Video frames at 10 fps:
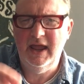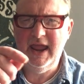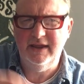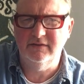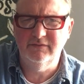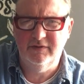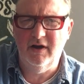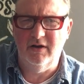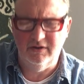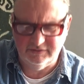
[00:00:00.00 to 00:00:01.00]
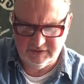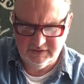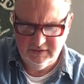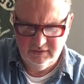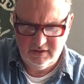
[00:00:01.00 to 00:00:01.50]
egg and dart,
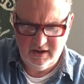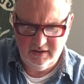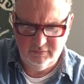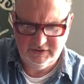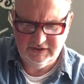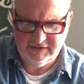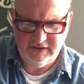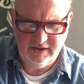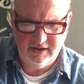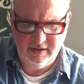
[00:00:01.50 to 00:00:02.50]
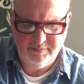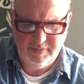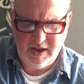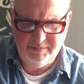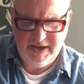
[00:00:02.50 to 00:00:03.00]
uh, which is a,
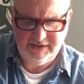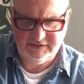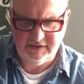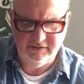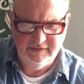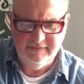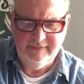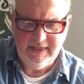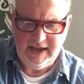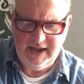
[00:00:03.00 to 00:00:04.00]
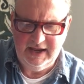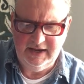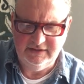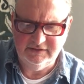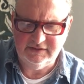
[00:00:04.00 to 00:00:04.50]
a, a pattern.
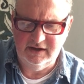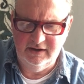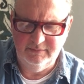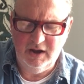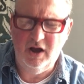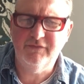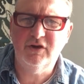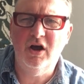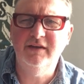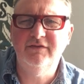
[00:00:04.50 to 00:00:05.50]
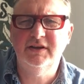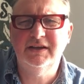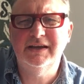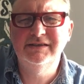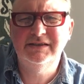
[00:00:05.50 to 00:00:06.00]
And um, I've kind of
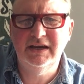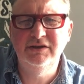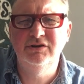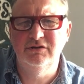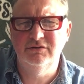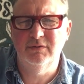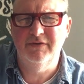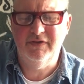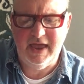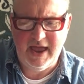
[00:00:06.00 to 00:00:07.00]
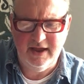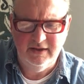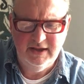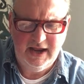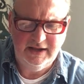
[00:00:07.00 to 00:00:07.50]
continued with
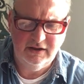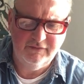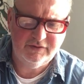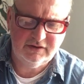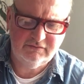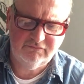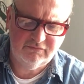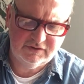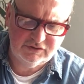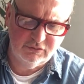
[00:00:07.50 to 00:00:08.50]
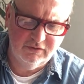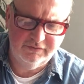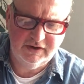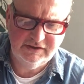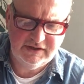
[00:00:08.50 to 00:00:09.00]
that and I've sort
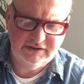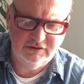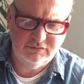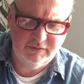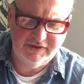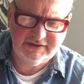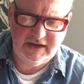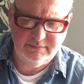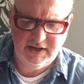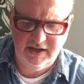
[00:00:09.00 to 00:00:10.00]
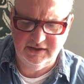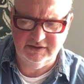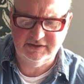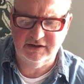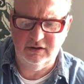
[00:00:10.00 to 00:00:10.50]
of continued with the same
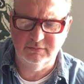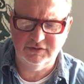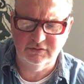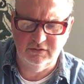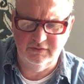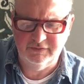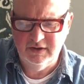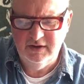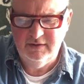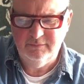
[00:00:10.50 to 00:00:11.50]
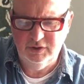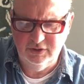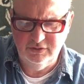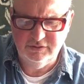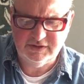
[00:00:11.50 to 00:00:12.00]
colours. So I'm sort of
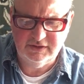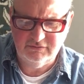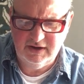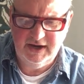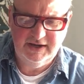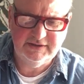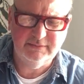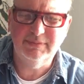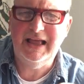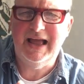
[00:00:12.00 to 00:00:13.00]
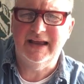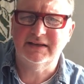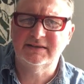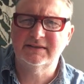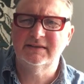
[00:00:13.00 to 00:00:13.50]
blues and greys and
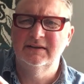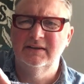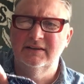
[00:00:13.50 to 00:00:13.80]
blacks.